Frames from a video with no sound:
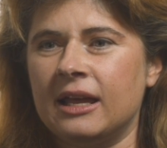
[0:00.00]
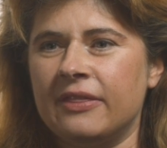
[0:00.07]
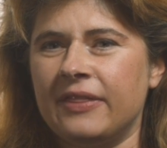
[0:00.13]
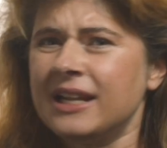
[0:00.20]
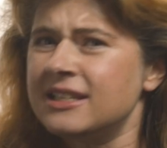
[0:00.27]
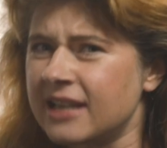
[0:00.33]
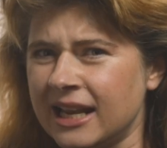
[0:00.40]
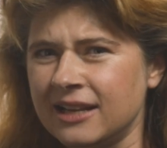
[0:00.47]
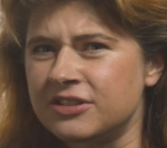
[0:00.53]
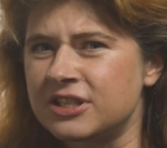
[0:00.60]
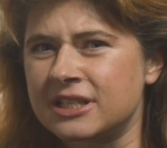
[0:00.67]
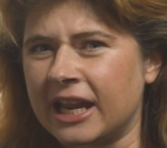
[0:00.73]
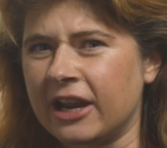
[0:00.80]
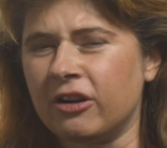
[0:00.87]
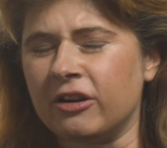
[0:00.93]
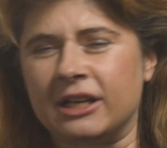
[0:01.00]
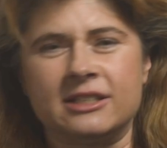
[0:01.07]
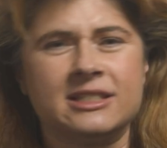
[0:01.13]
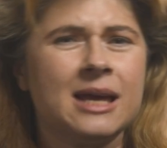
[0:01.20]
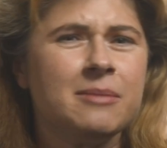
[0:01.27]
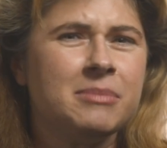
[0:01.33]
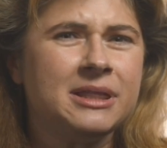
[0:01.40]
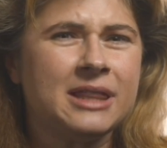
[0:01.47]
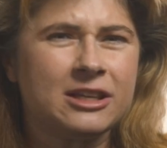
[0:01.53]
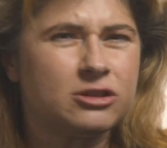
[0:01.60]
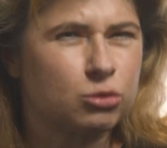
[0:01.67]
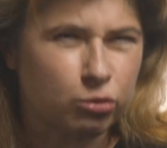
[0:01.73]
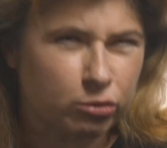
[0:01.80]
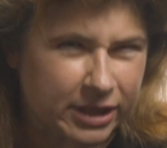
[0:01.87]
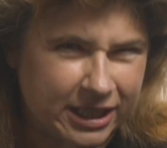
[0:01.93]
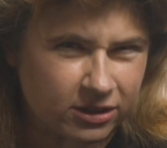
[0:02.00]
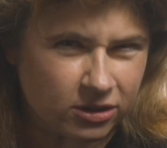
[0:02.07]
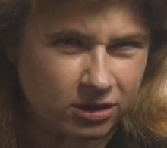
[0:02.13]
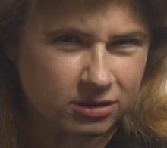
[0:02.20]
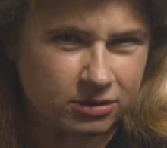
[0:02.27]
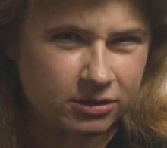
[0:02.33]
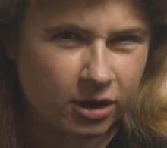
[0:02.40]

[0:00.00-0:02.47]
That's kind of scary. Does that mean that's real?